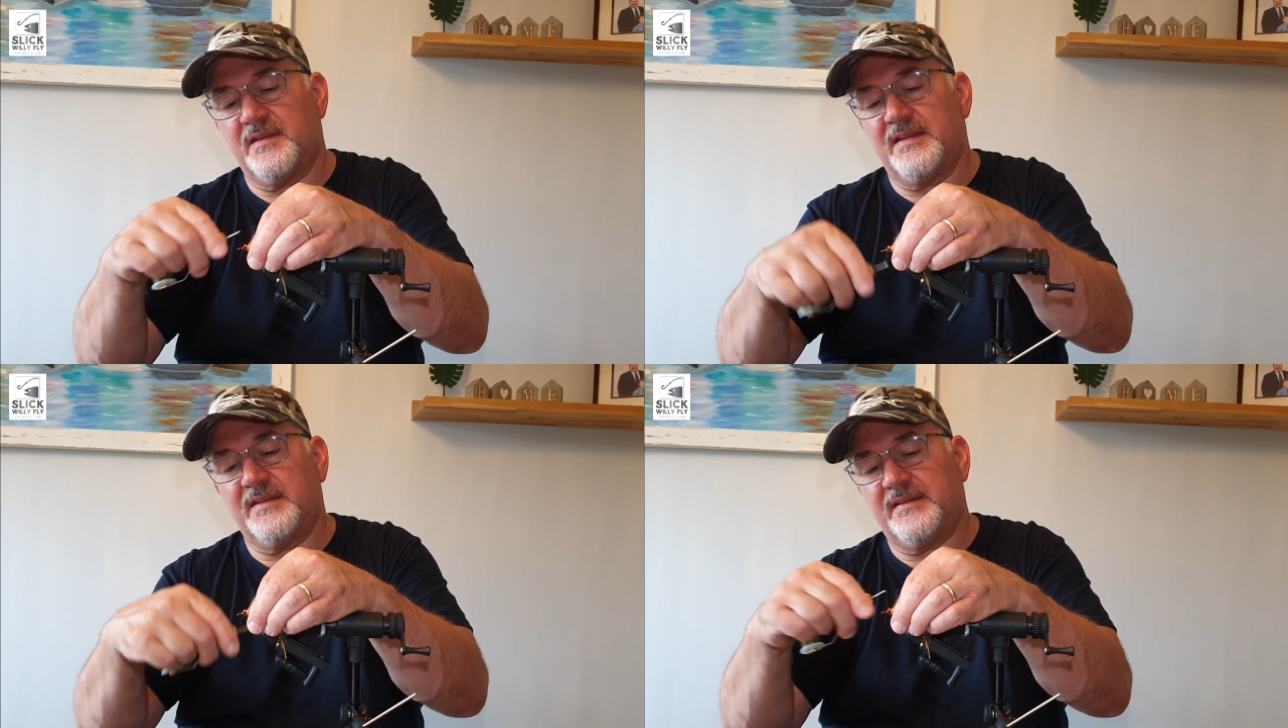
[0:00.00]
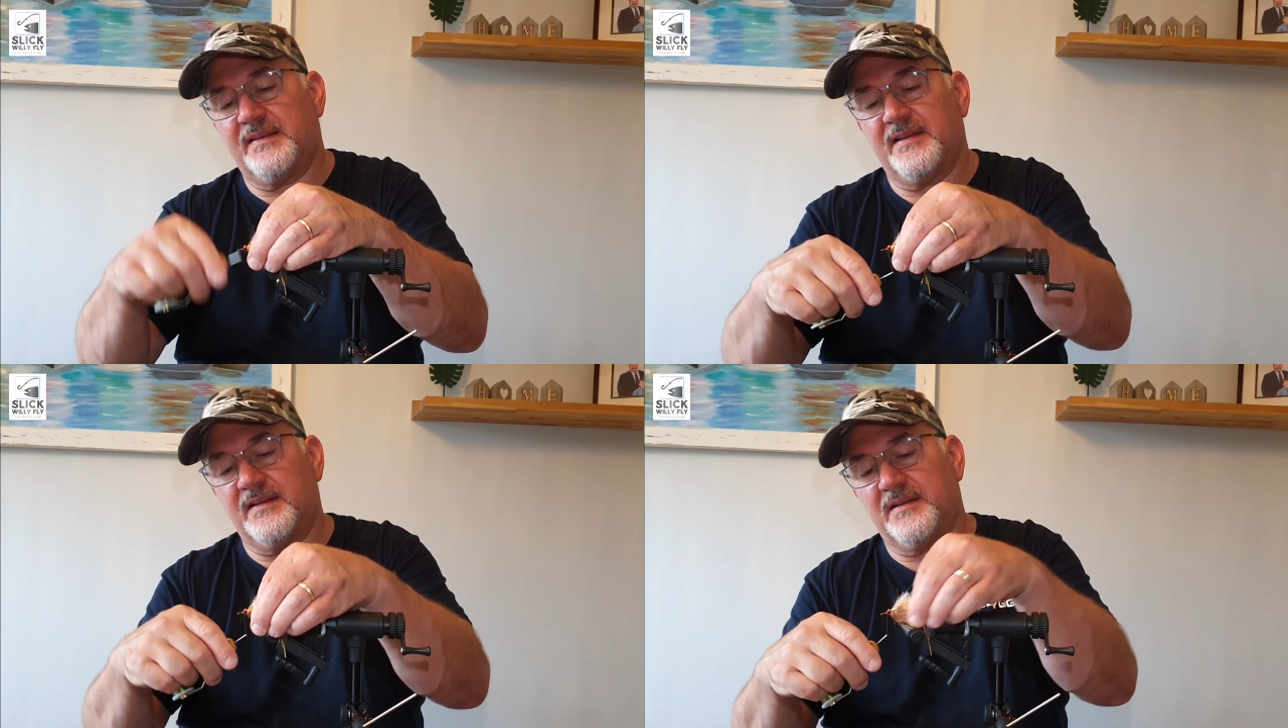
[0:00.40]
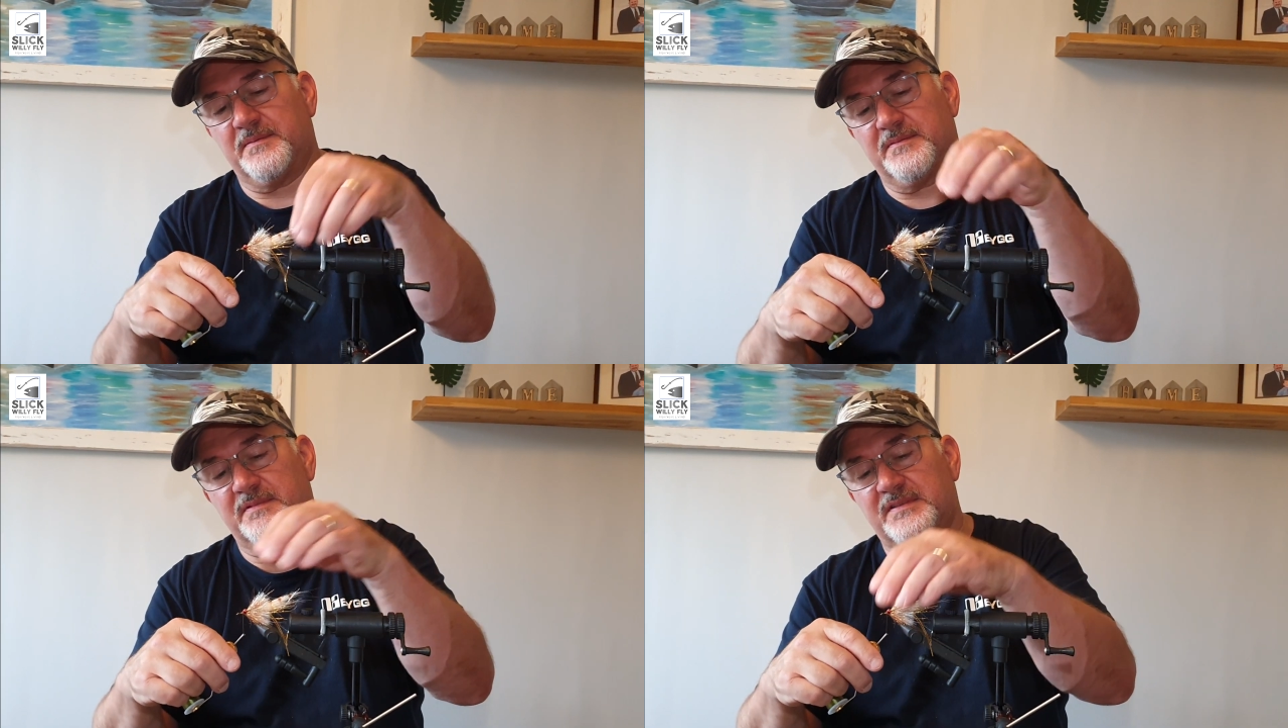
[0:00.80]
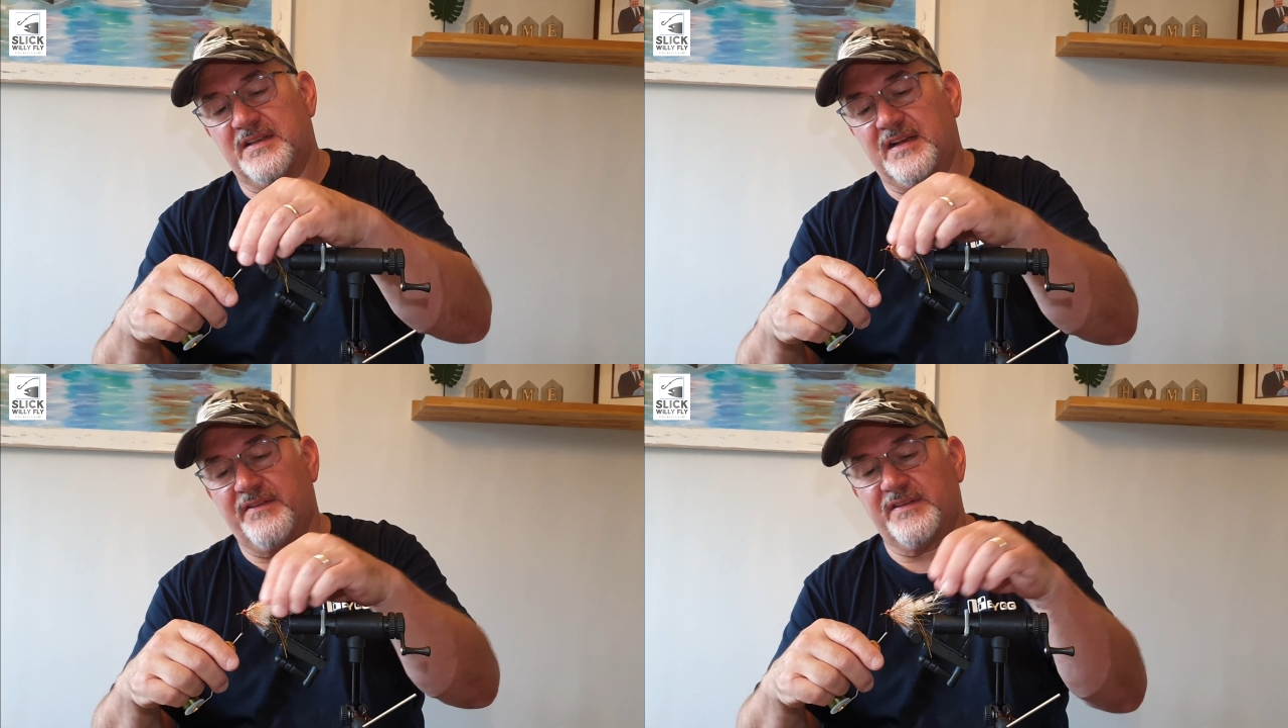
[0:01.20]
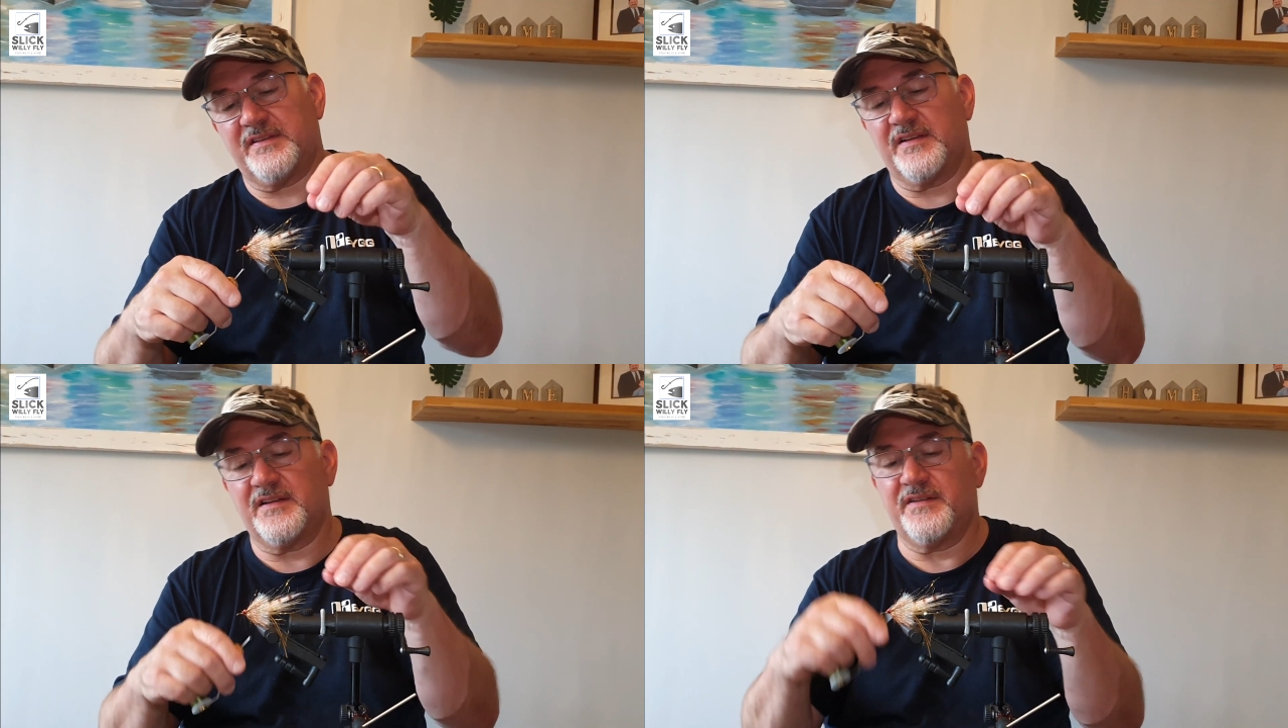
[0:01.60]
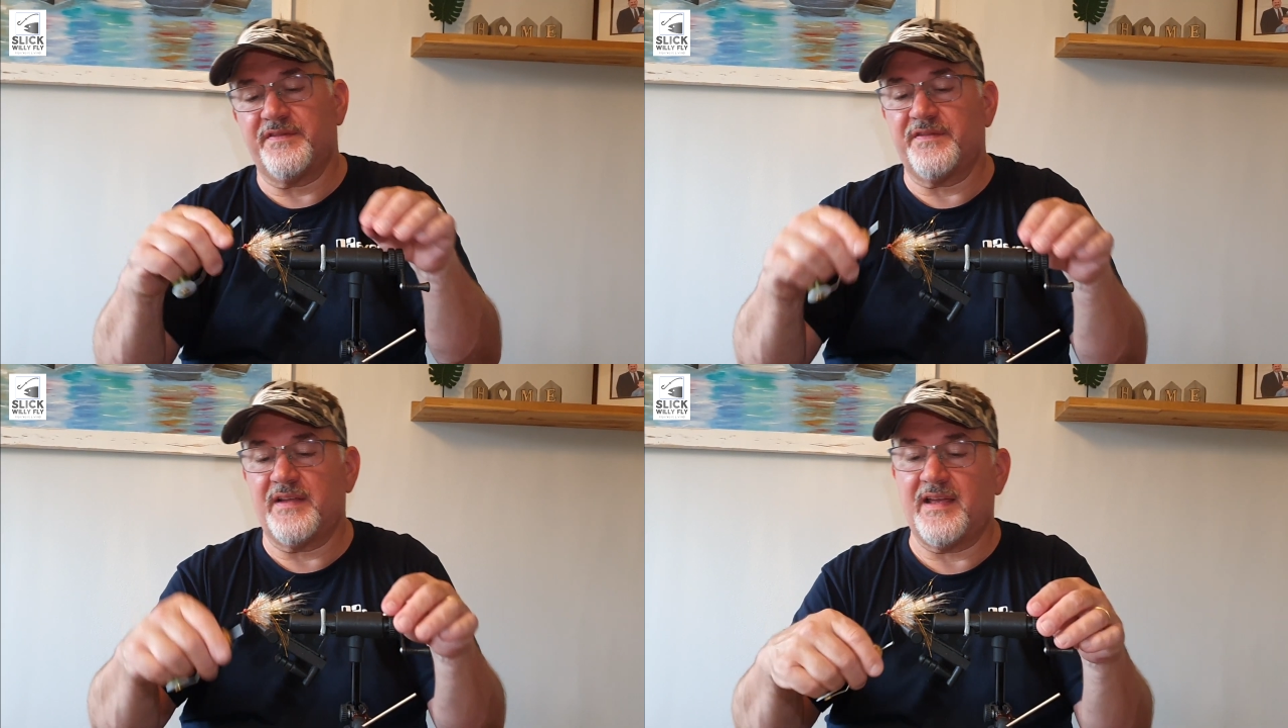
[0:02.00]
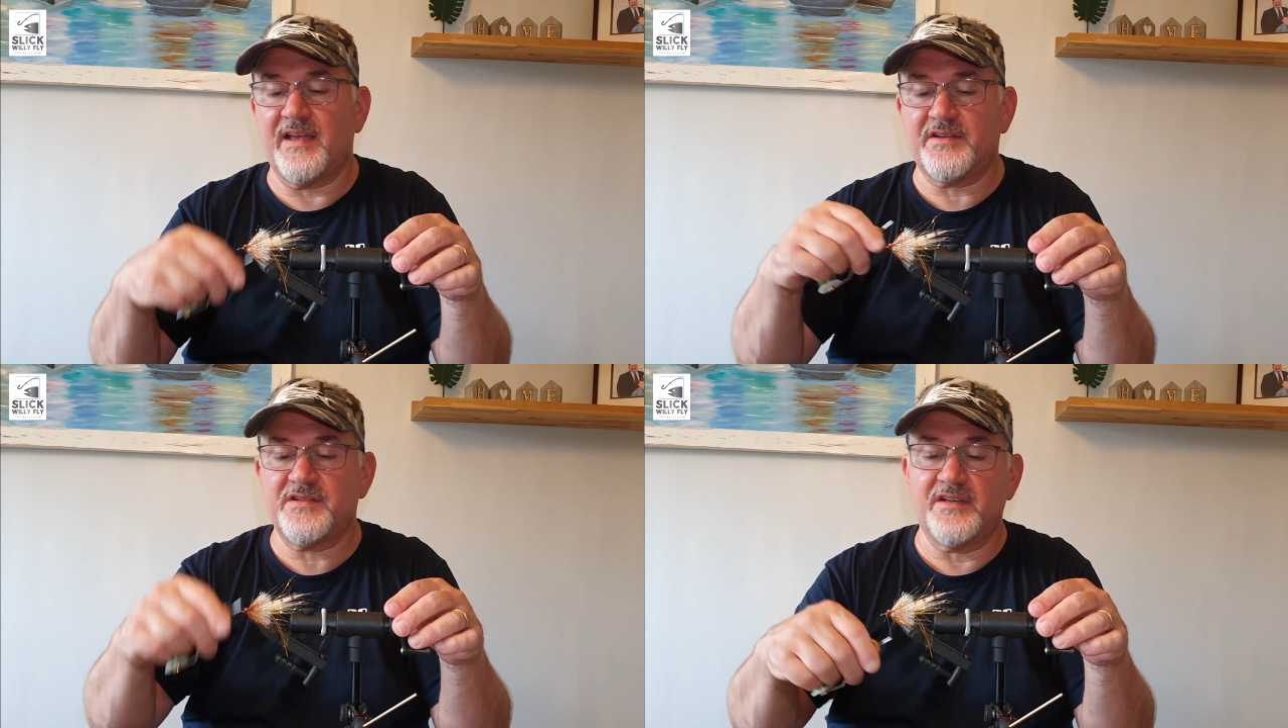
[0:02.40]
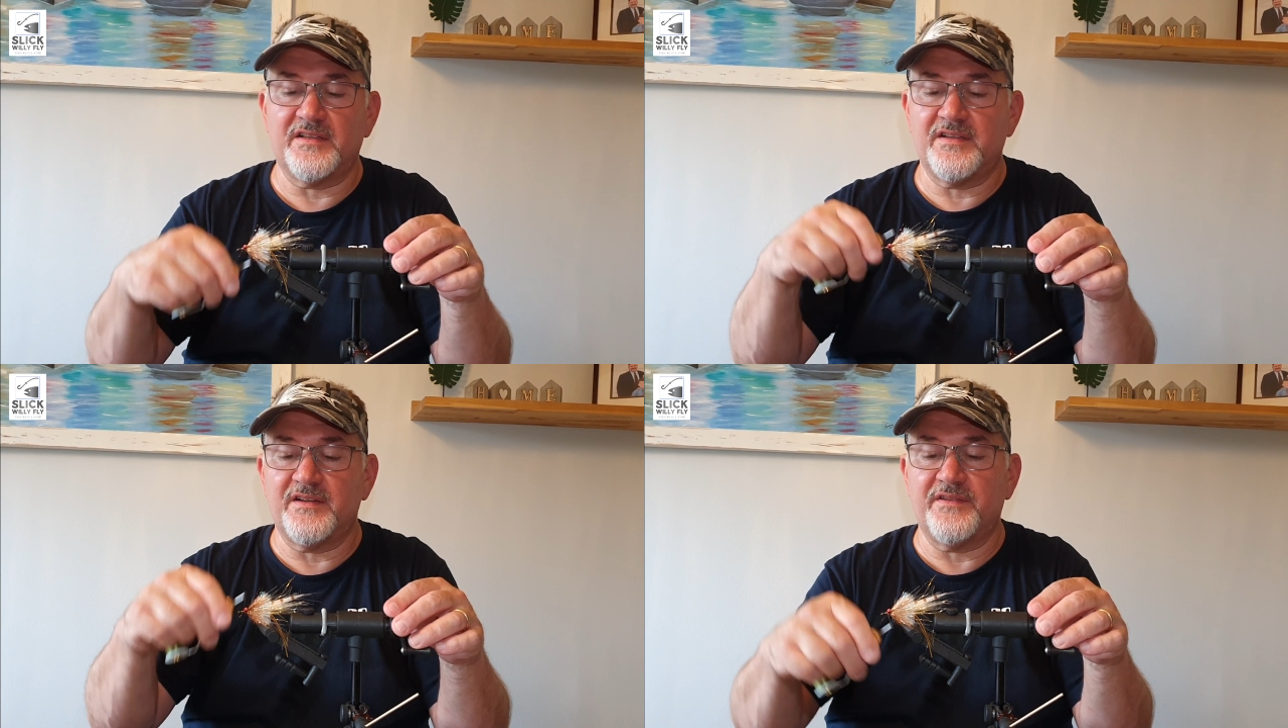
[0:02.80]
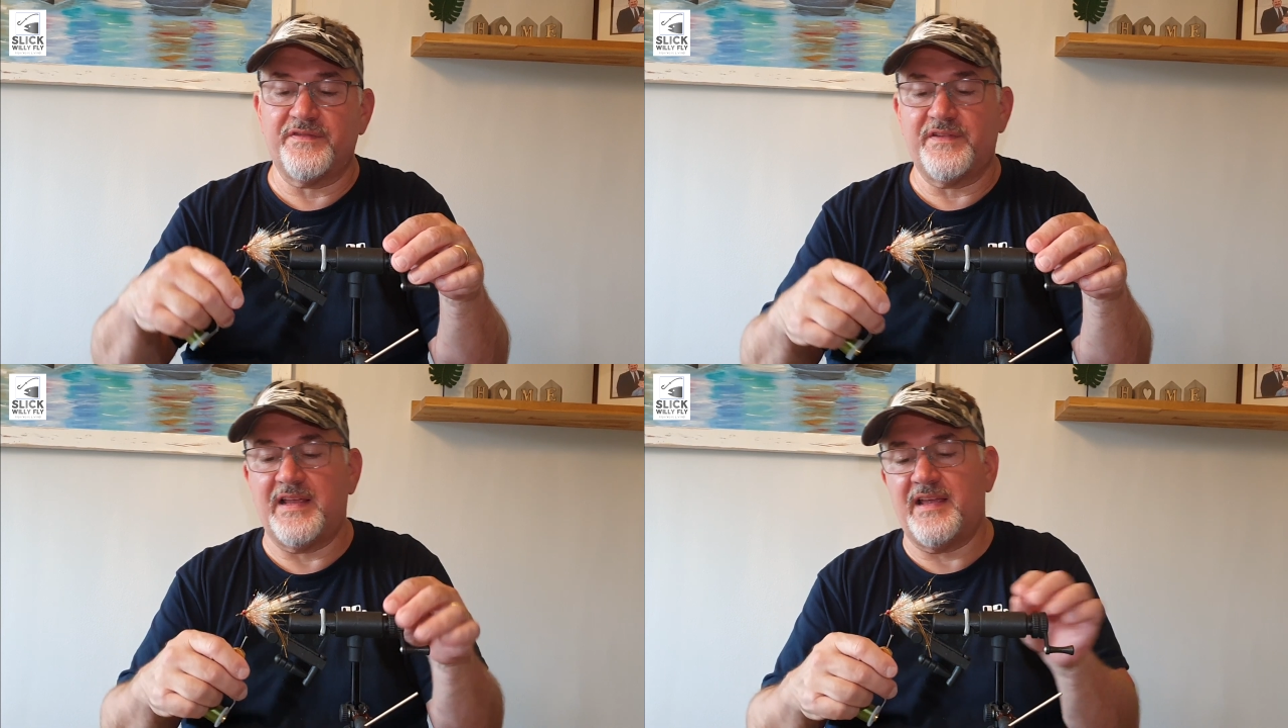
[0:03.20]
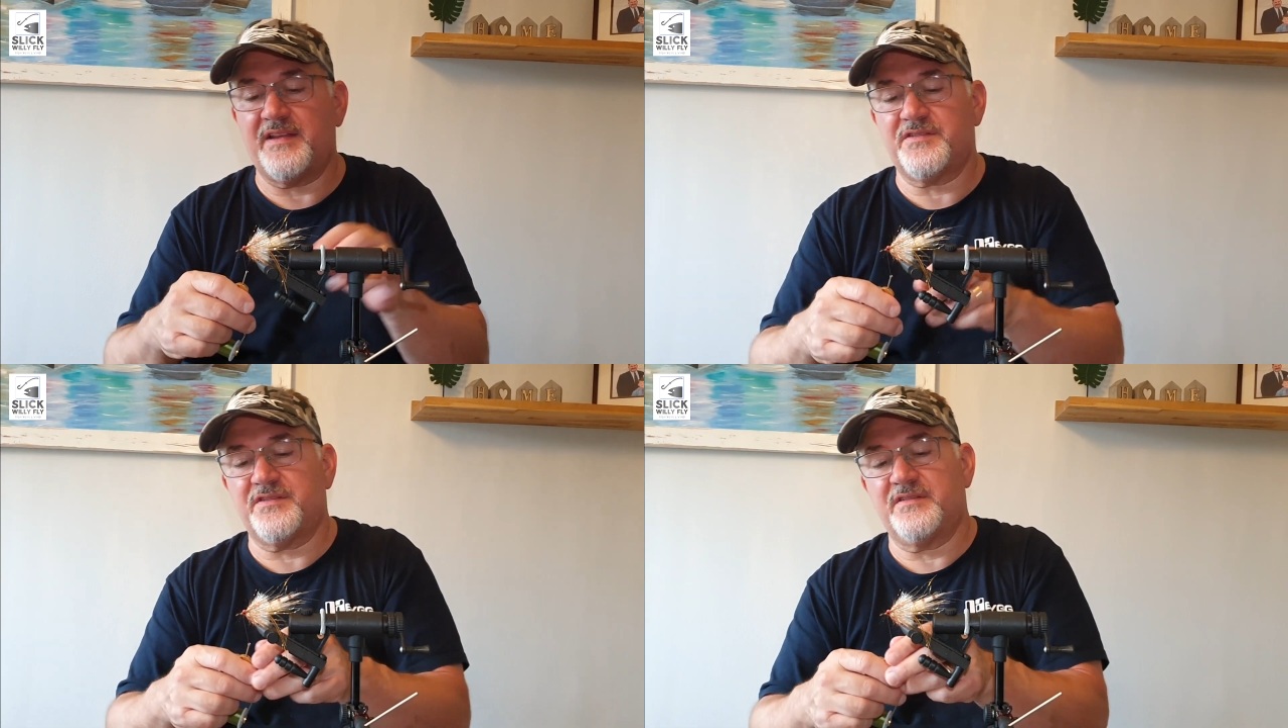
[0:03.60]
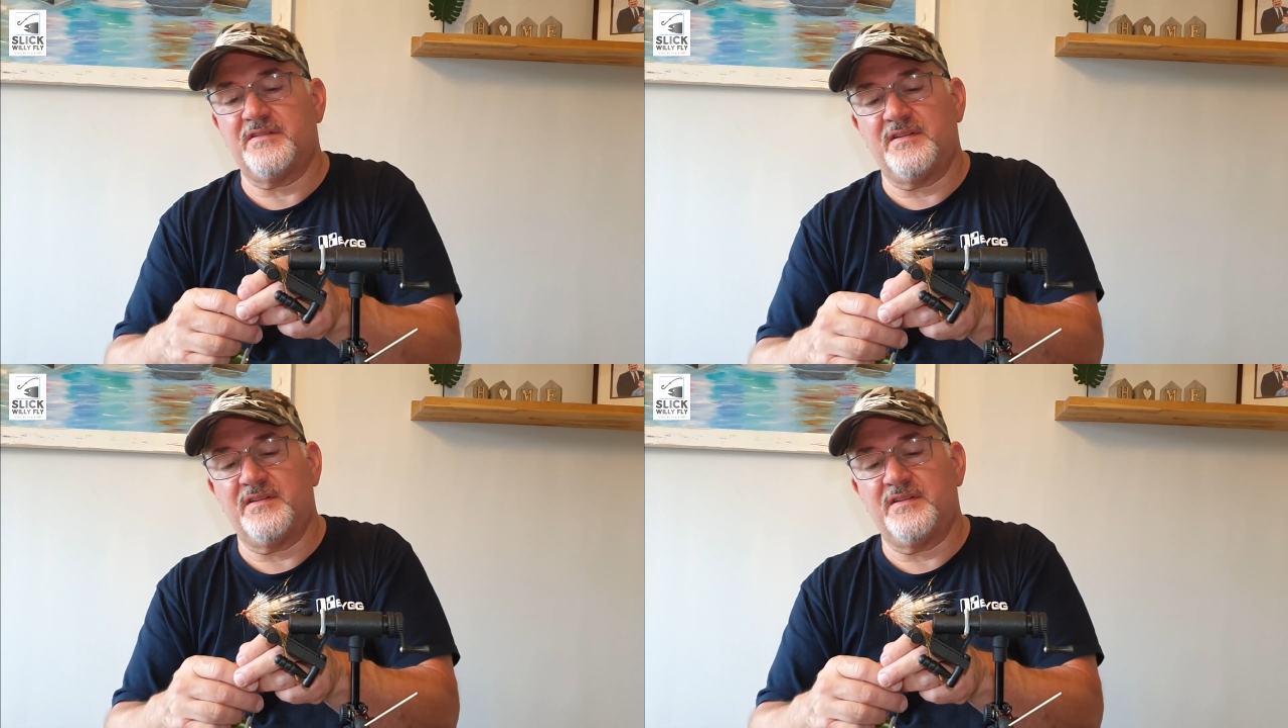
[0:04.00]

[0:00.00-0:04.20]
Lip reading: It is going to have a ton of action, a ton of flash,